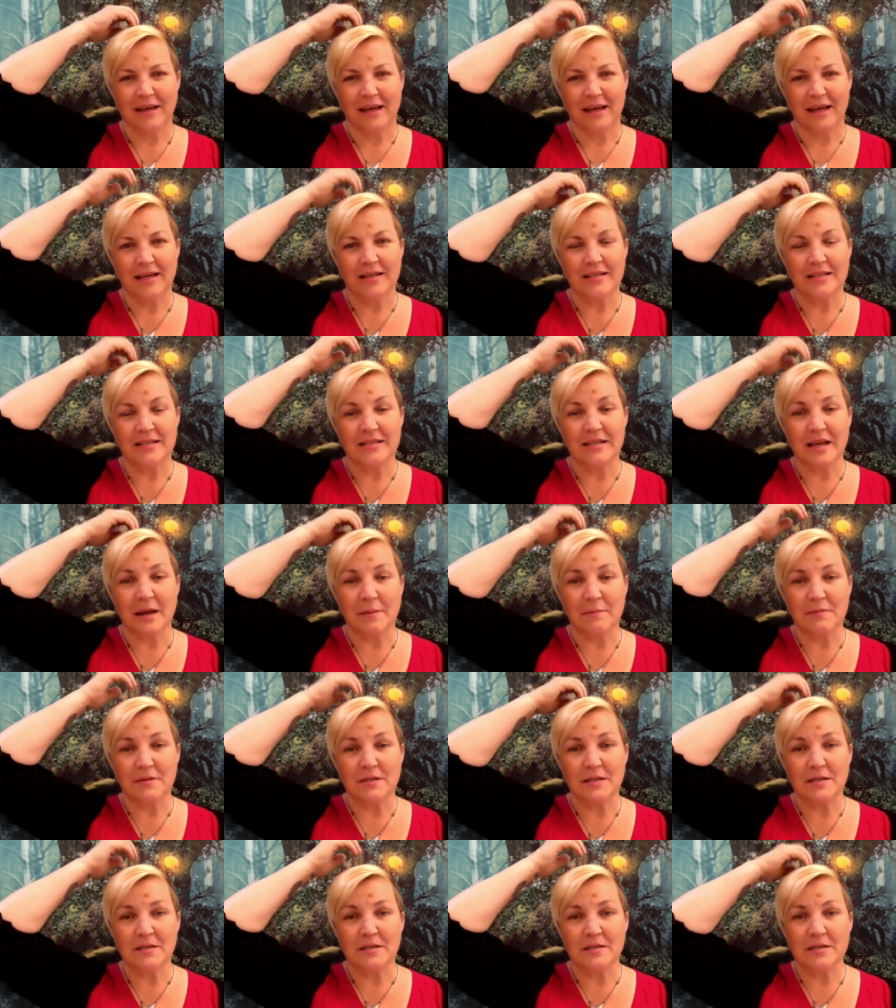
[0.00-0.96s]

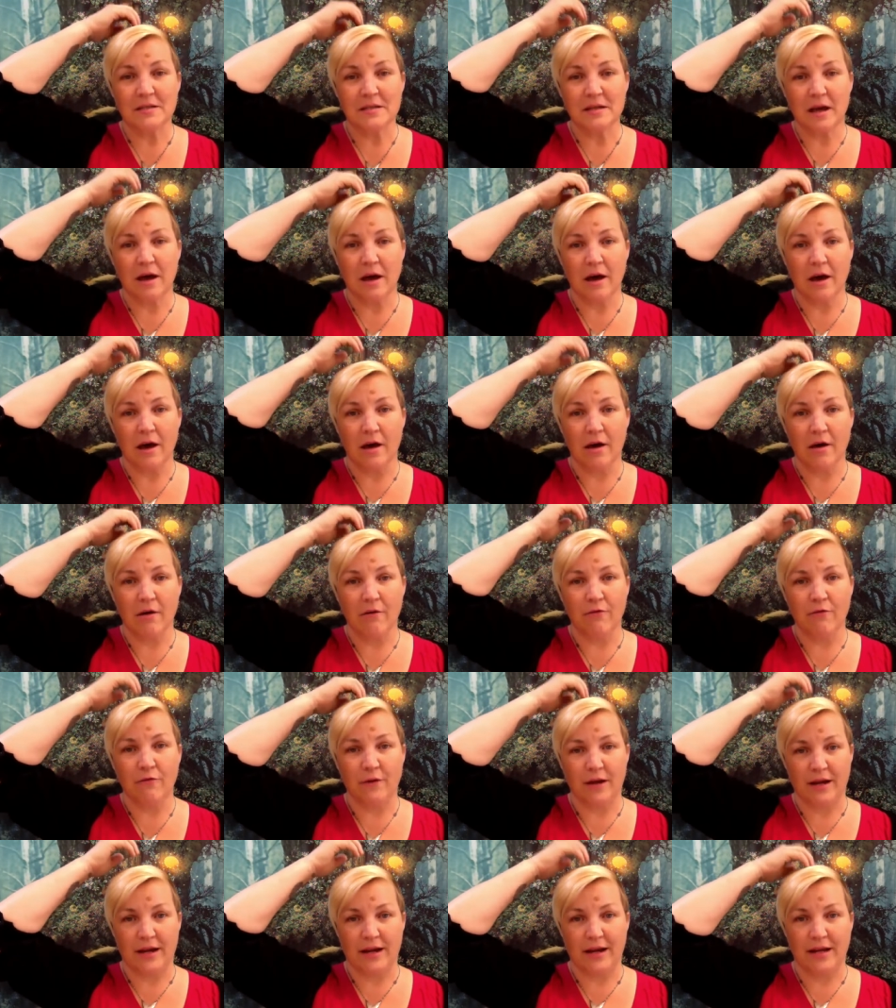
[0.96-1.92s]
acceptance of
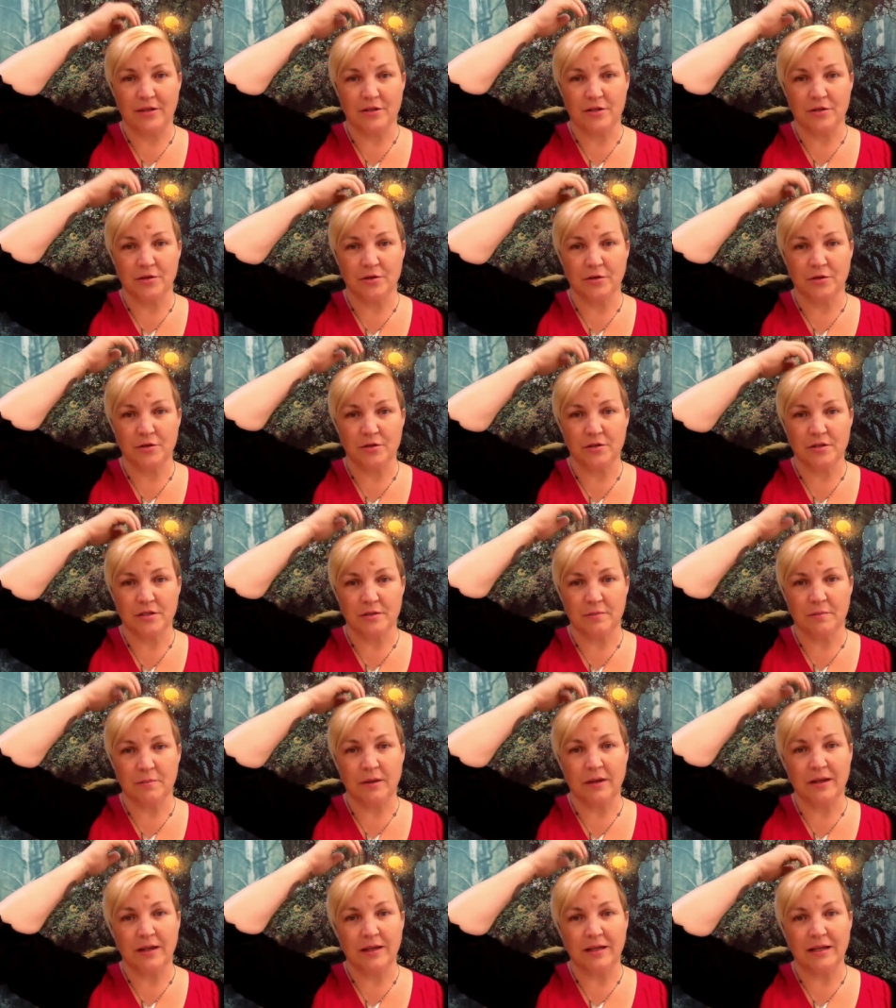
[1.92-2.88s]
financial
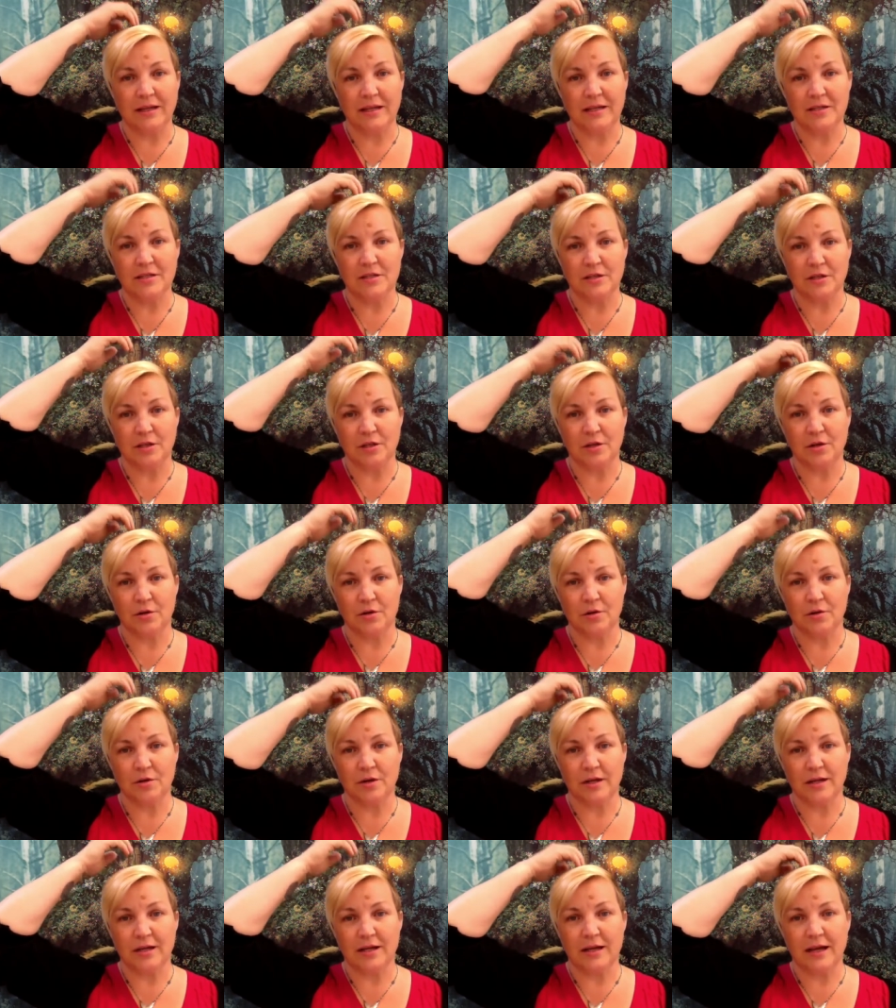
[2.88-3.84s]
stability,
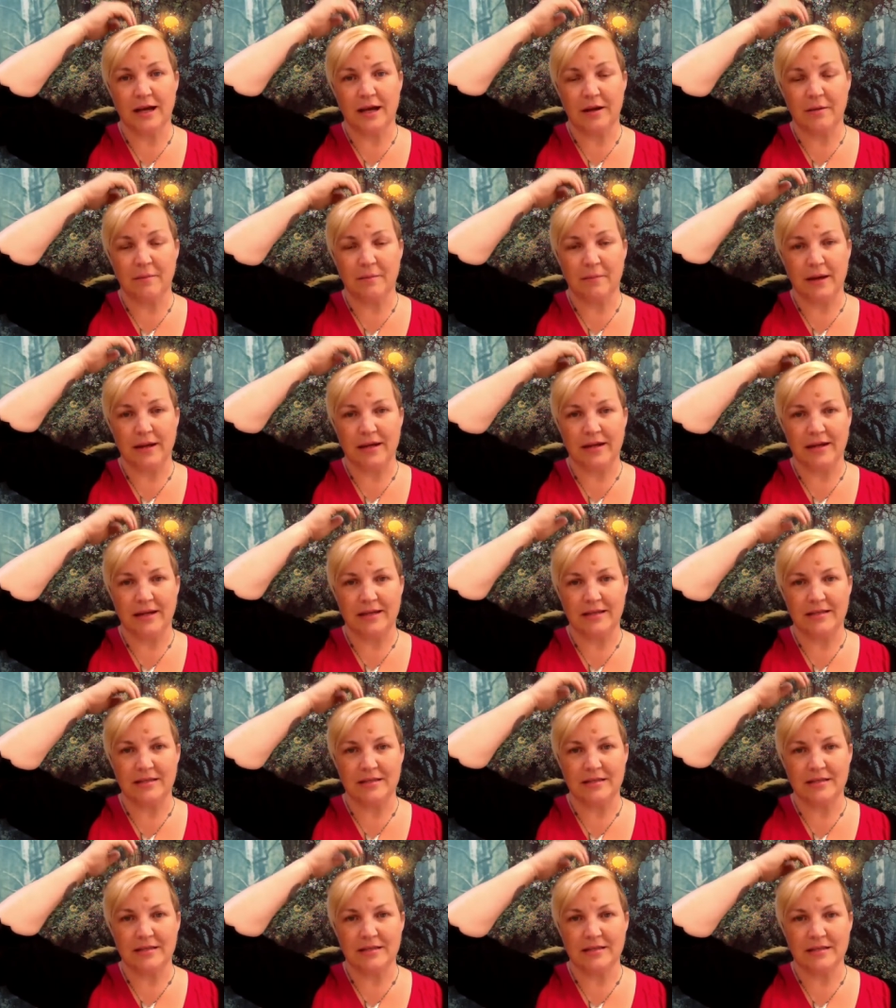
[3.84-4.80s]
security, and
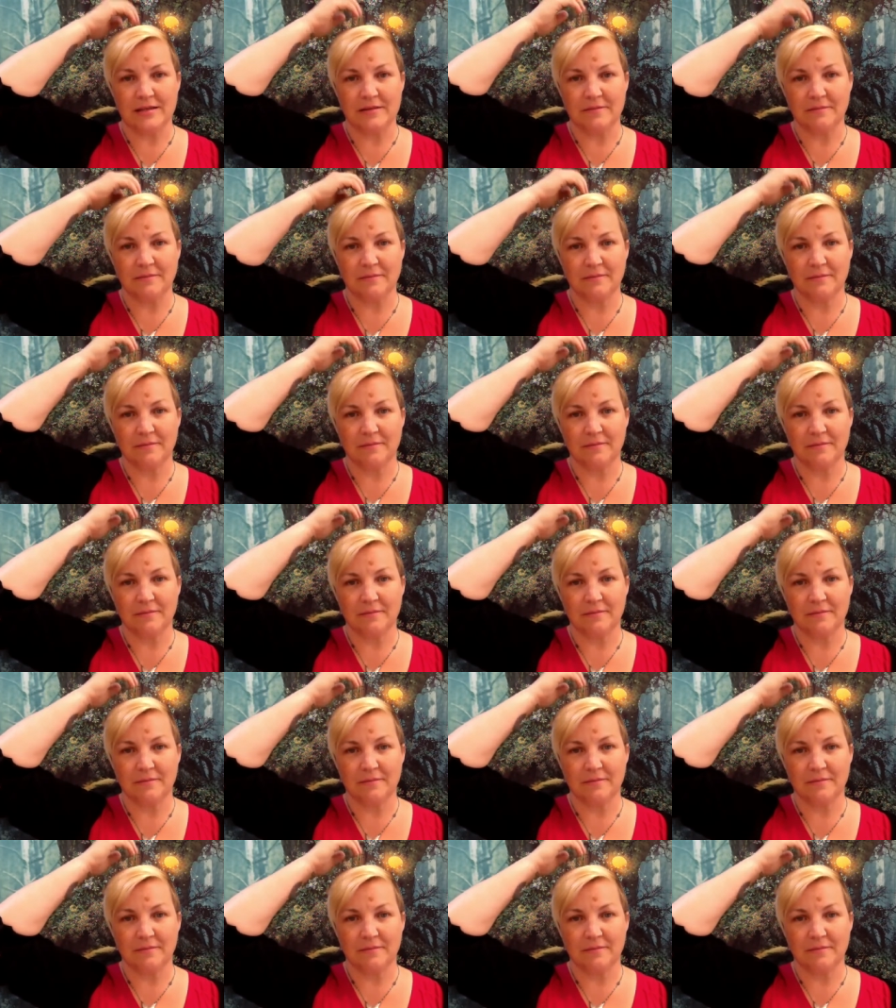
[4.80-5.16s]
abundance.